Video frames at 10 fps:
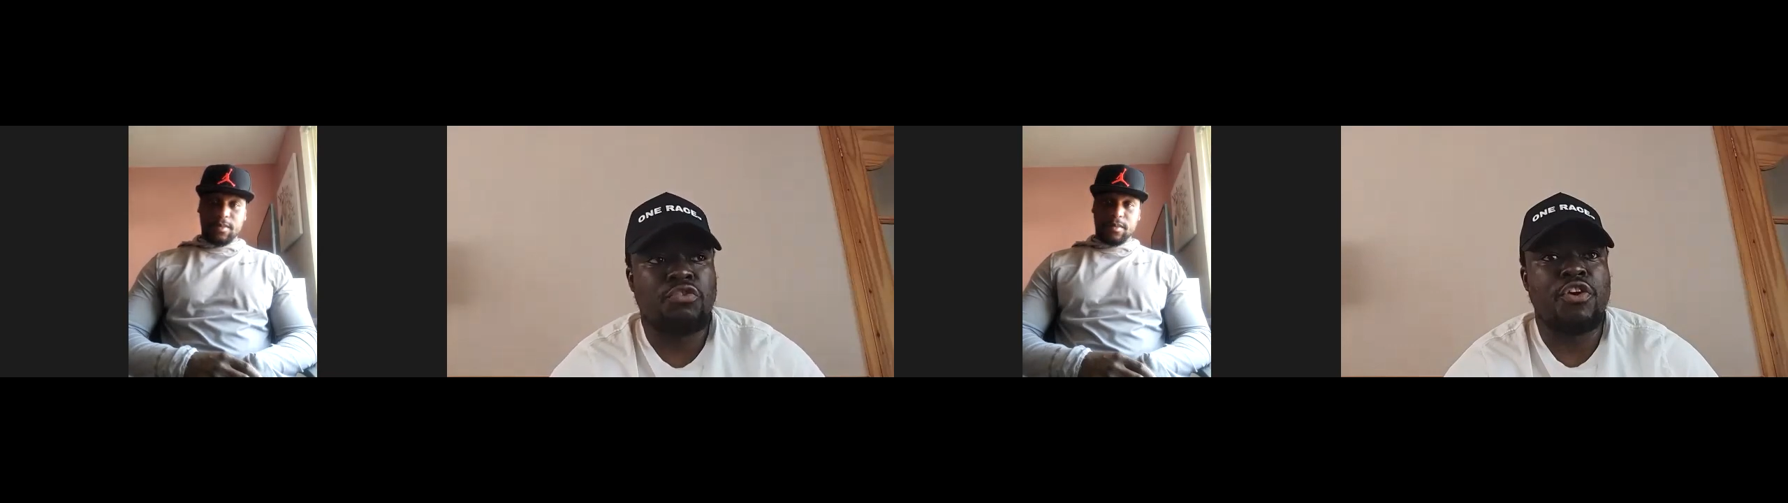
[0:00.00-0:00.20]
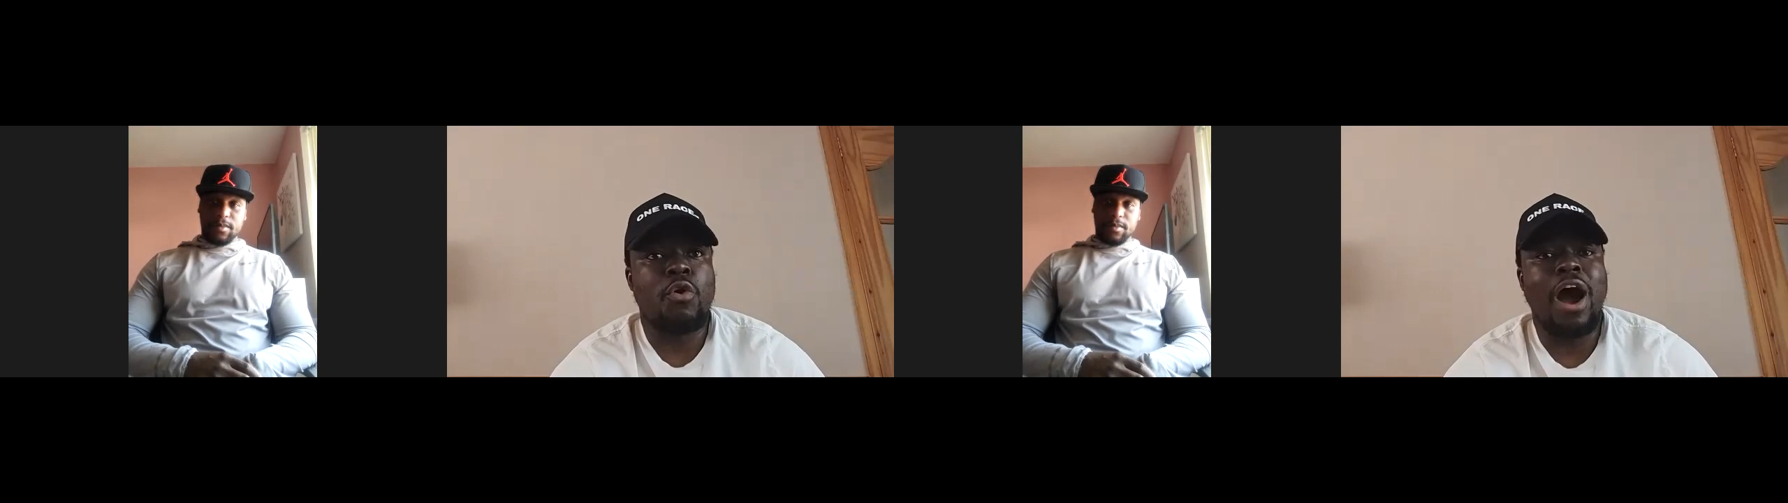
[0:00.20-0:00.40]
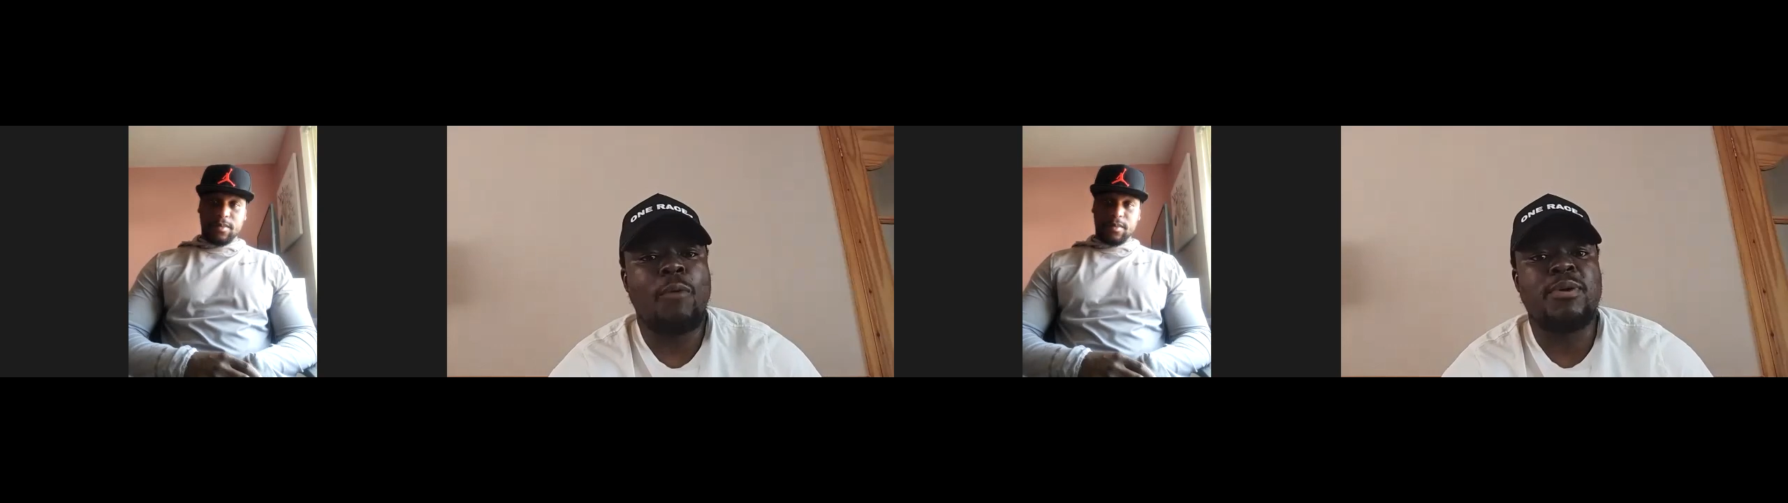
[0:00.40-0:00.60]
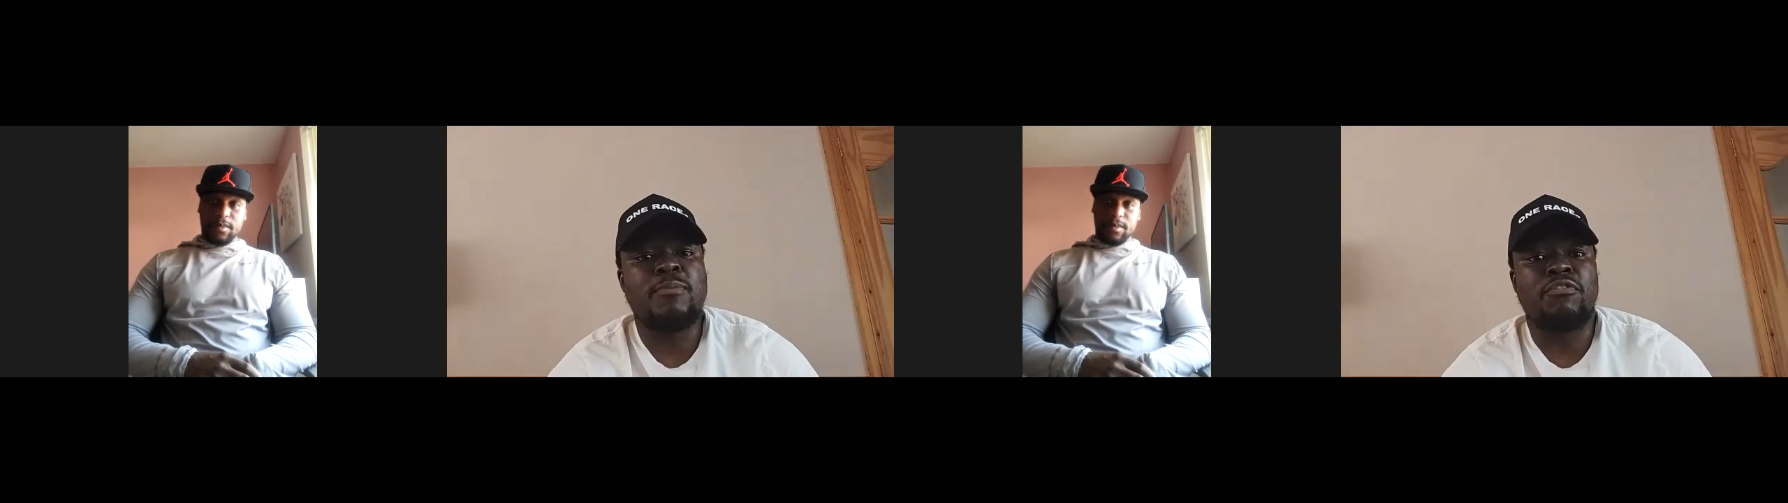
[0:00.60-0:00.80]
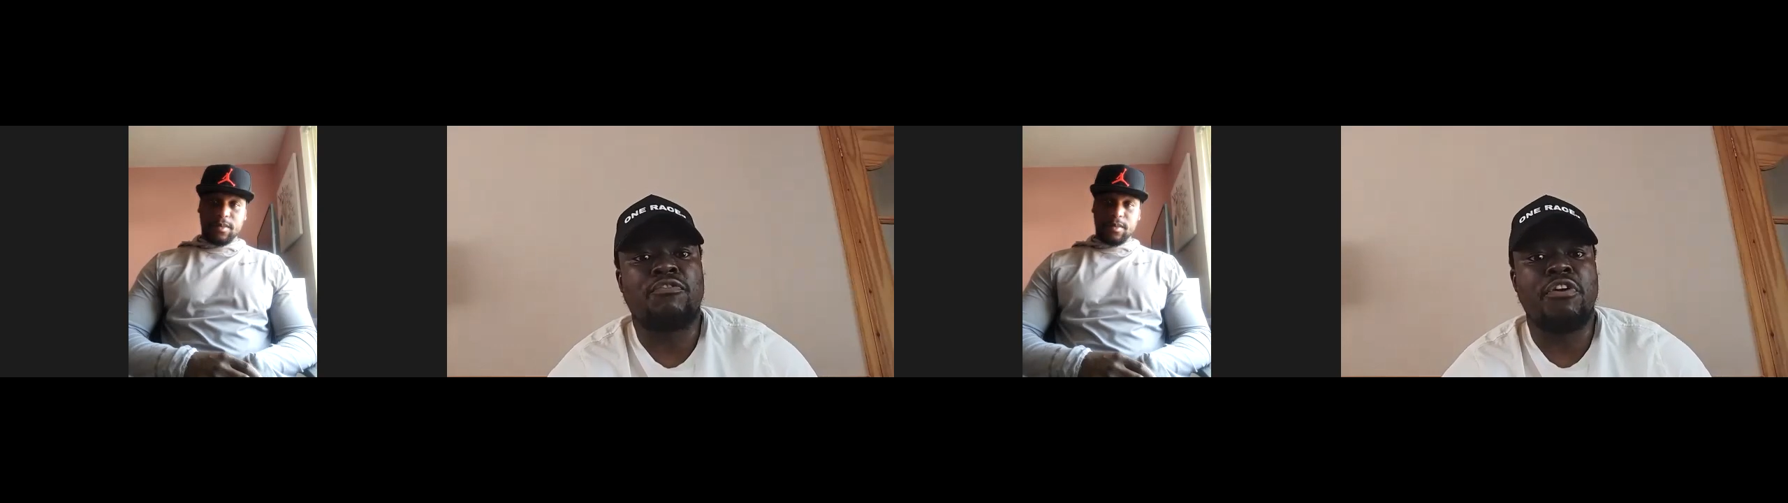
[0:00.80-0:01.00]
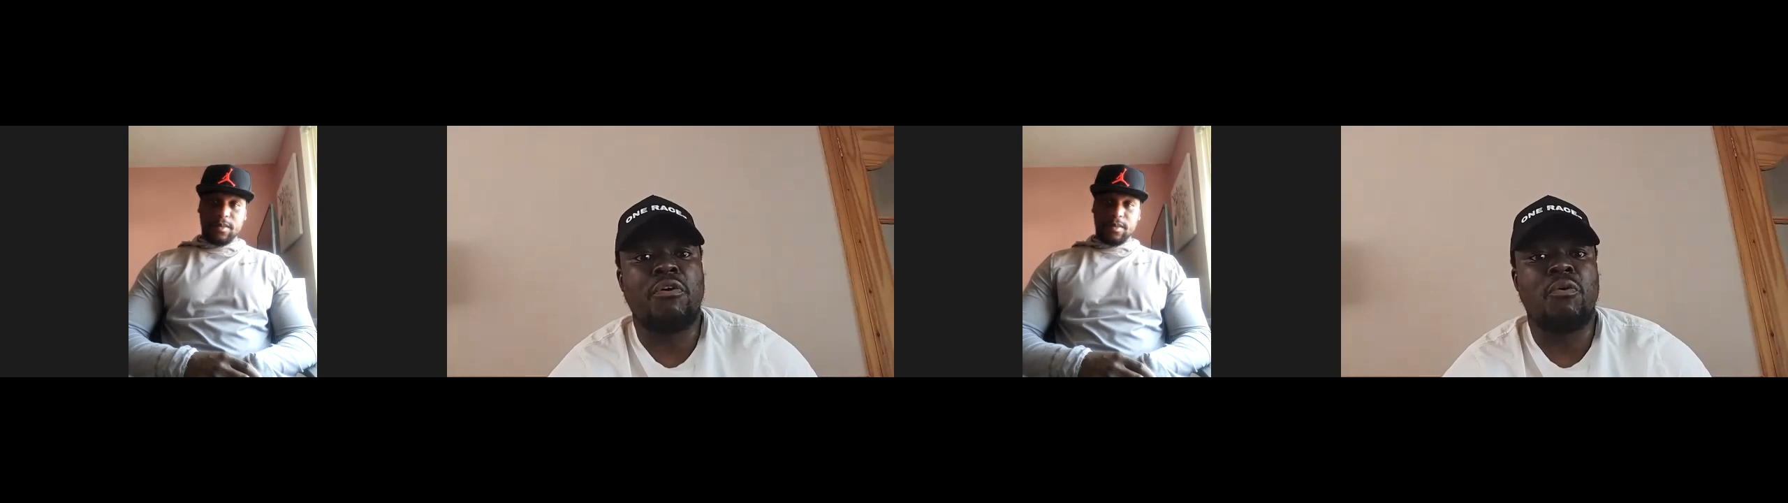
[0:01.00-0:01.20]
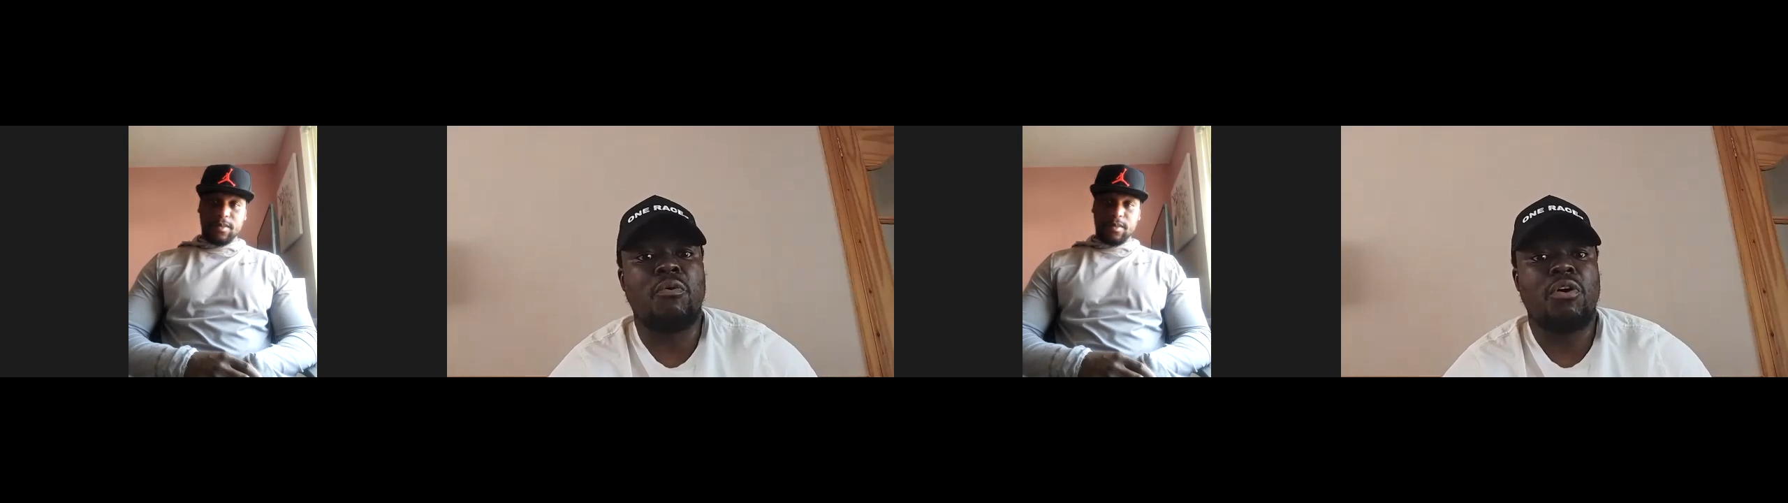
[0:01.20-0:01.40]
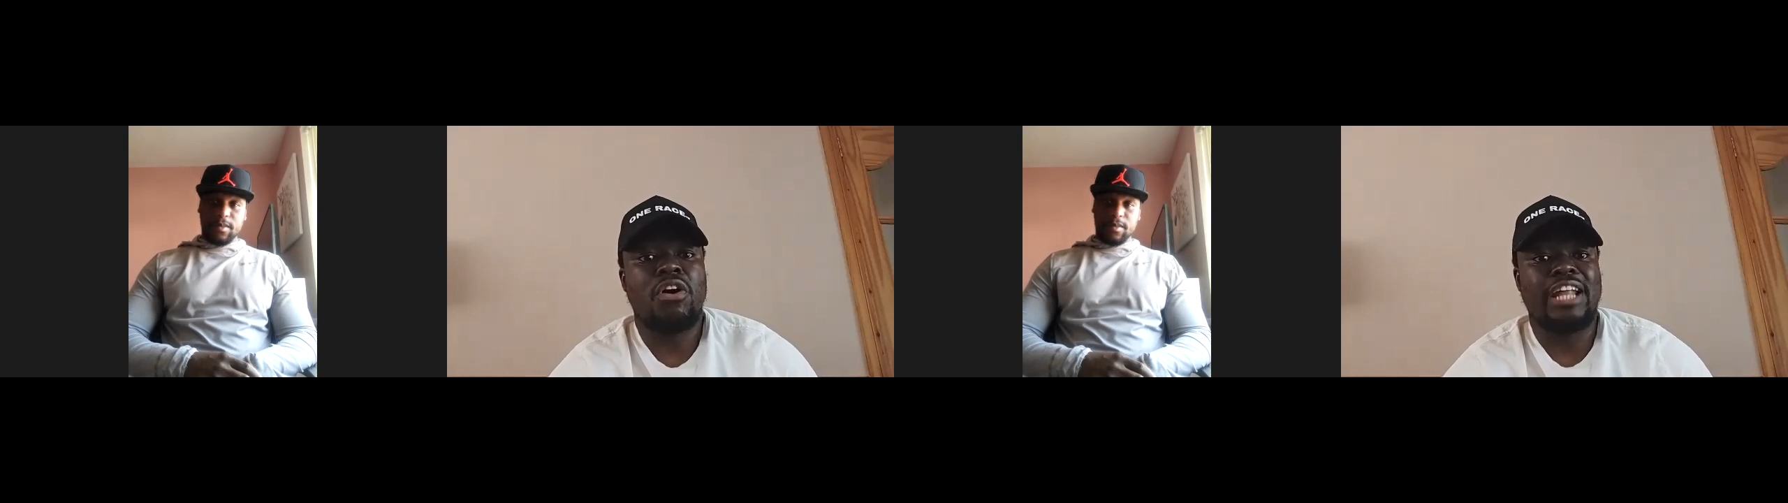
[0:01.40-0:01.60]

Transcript: feel how people feel,